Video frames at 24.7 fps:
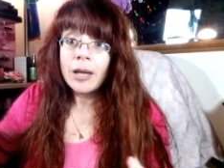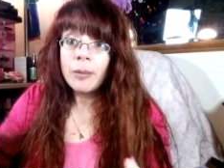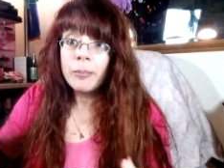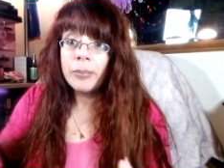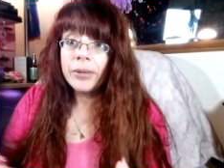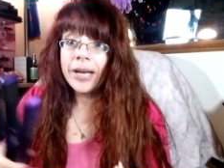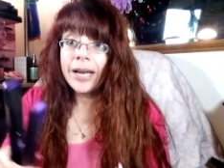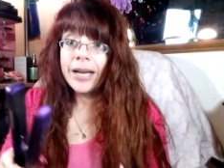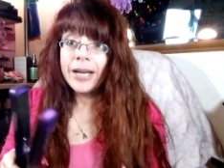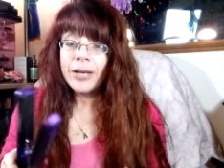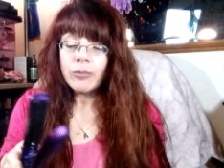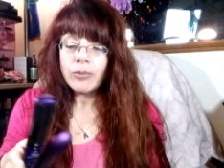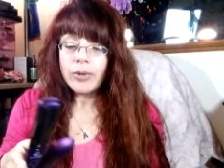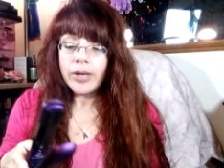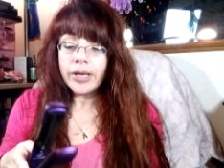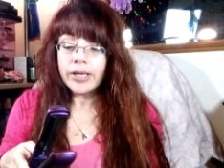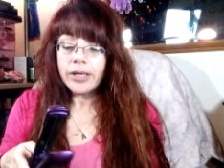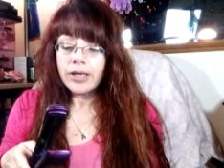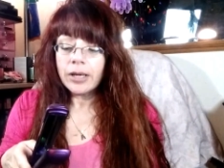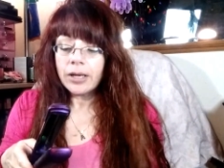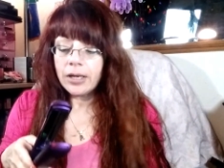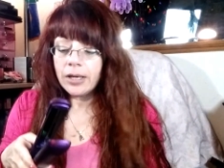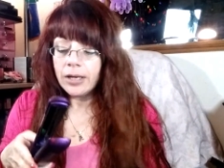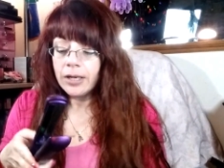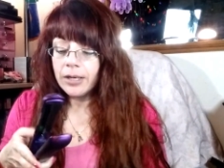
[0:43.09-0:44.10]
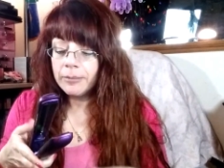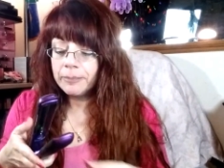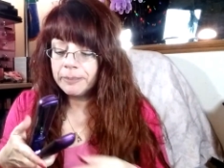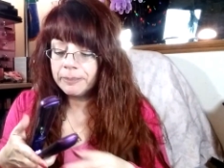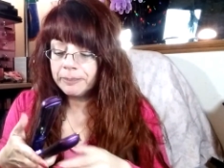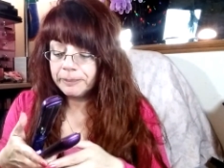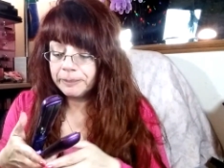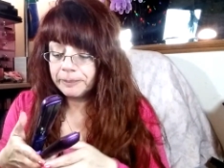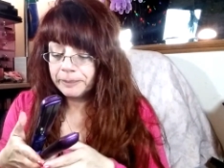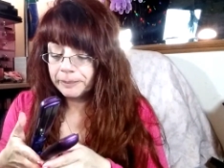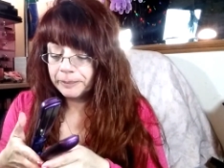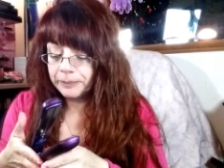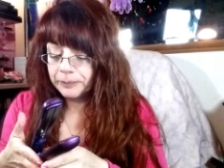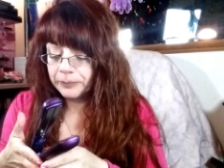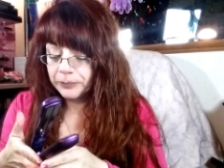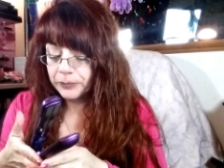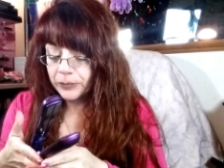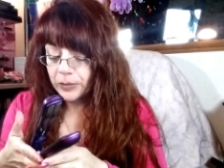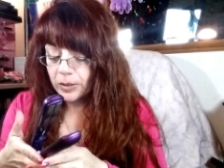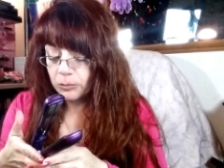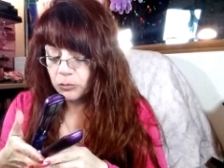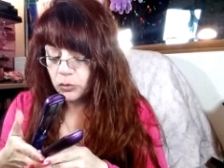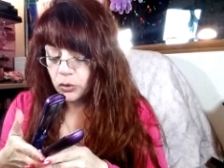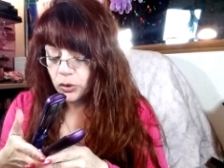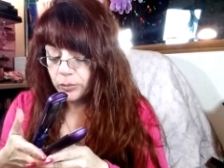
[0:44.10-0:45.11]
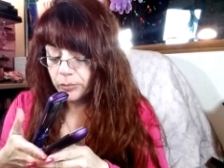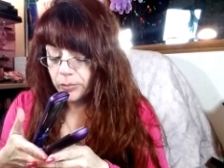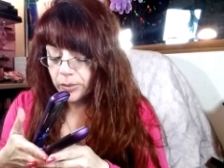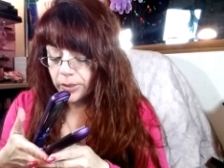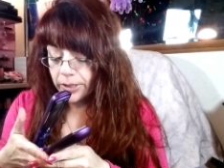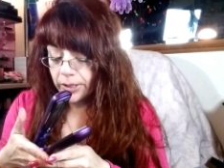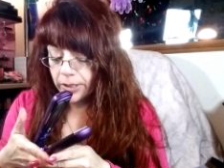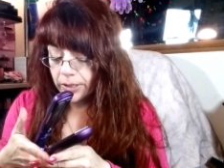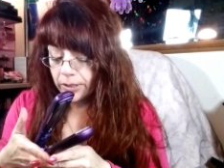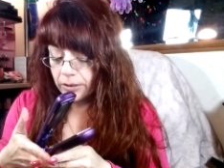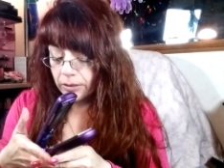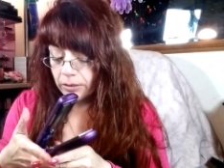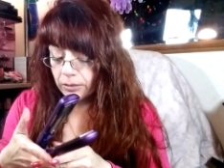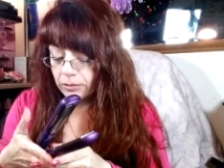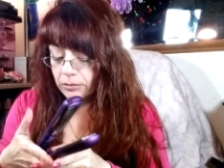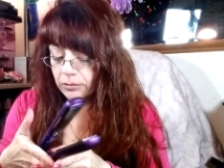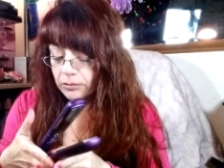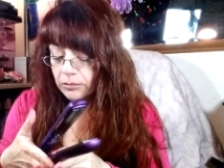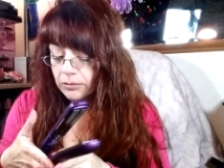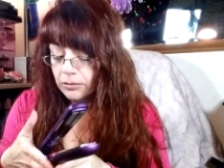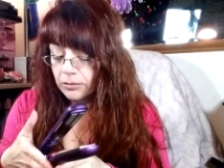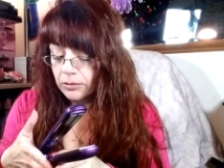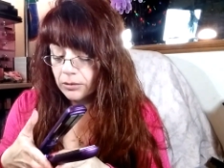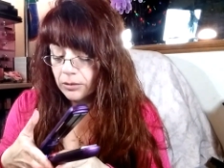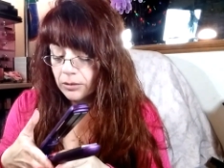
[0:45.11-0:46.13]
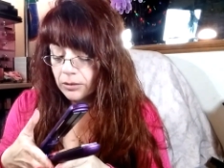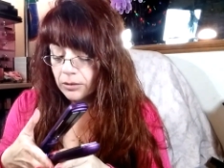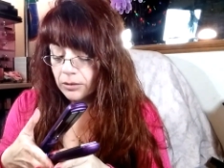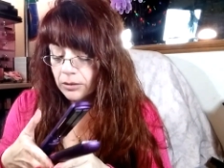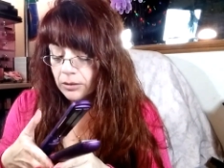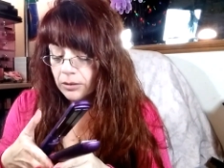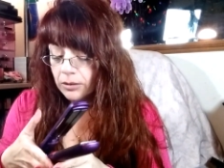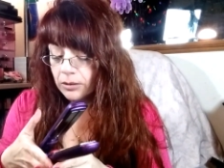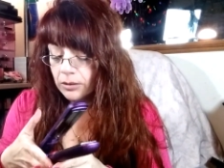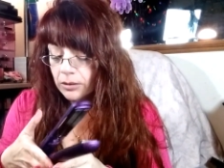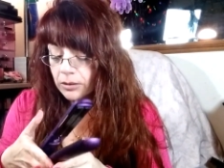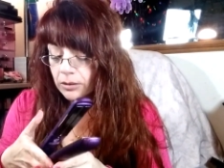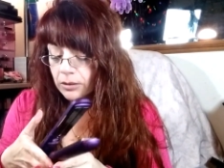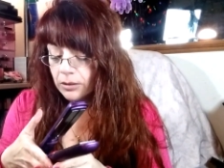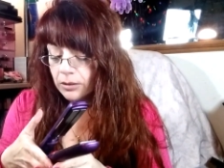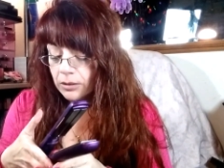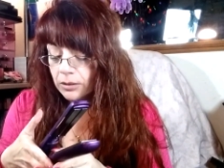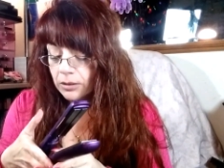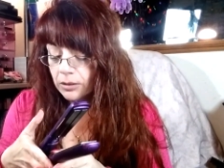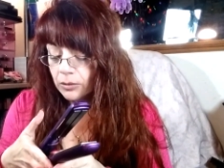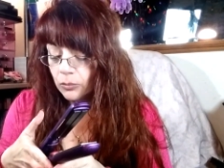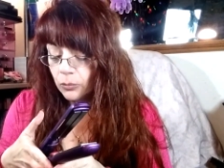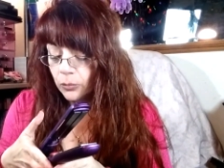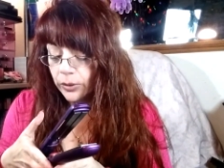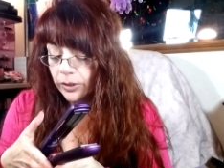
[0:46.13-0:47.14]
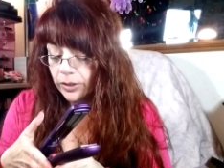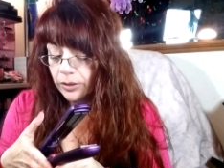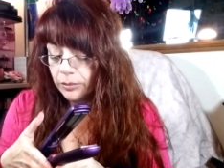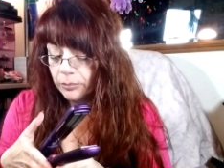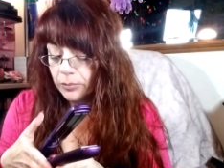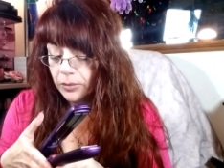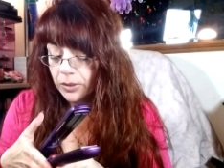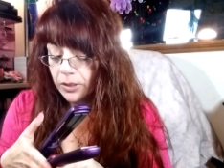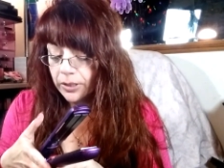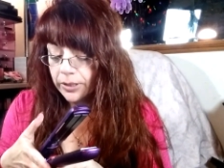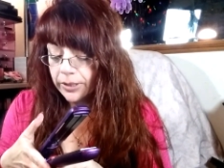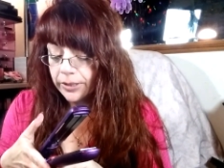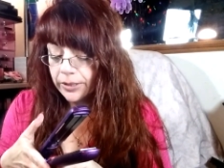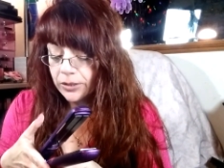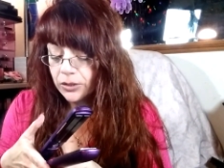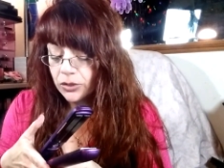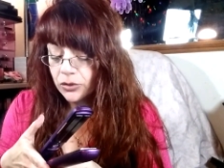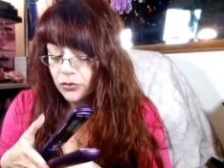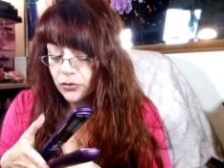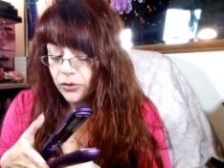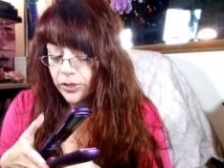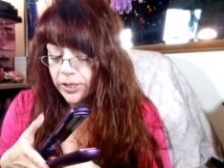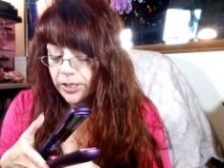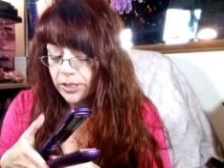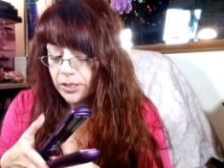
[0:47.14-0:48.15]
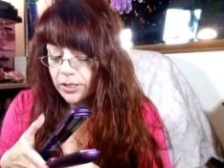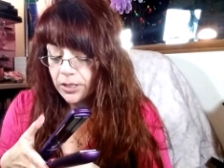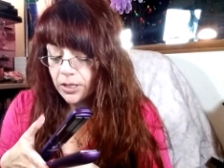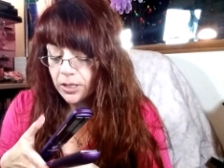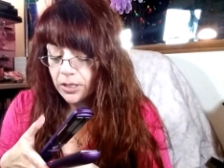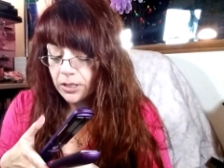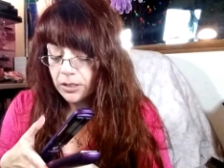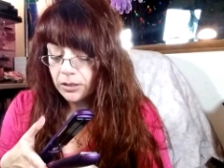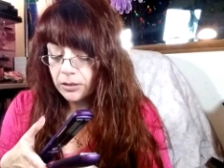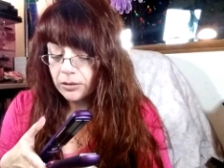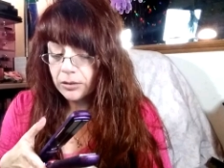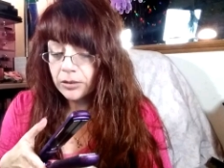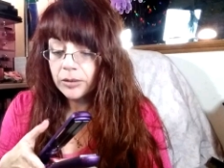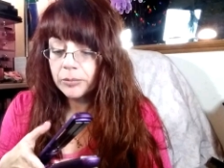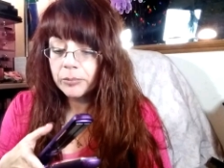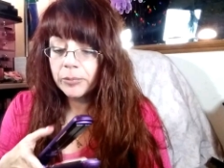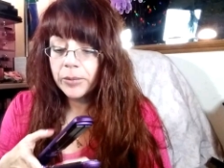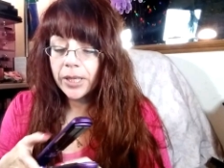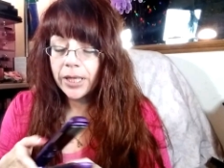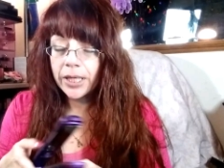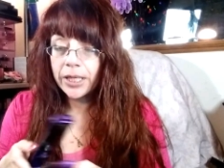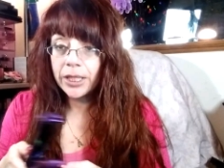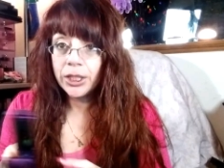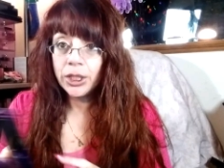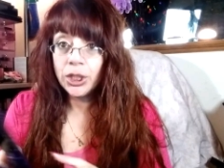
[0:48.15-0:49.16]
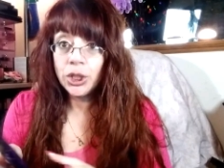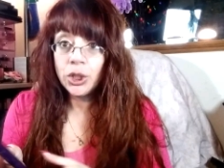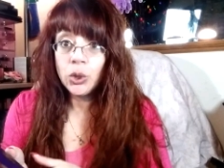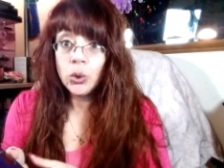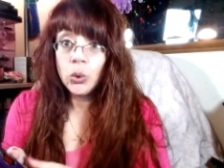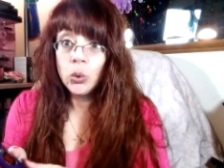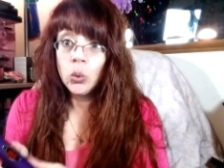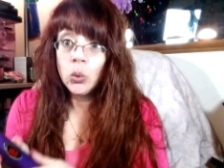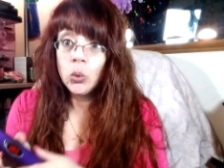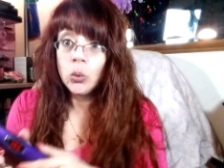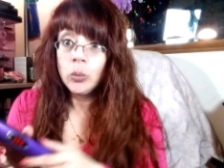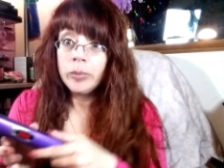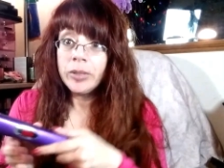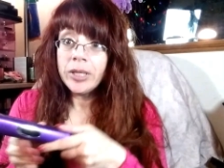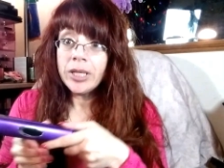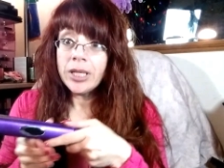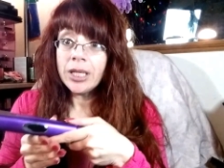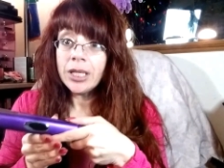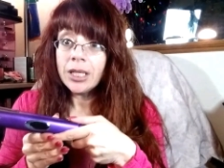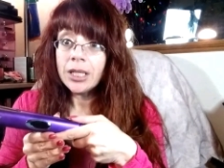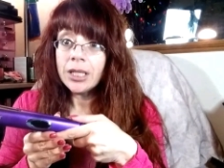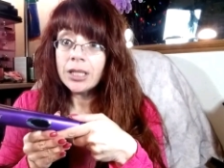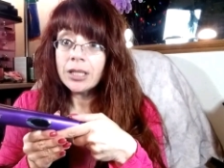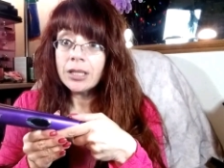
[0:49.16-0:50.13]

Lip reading: But anyway, I'm doing my hair with my straightener, my NuMe.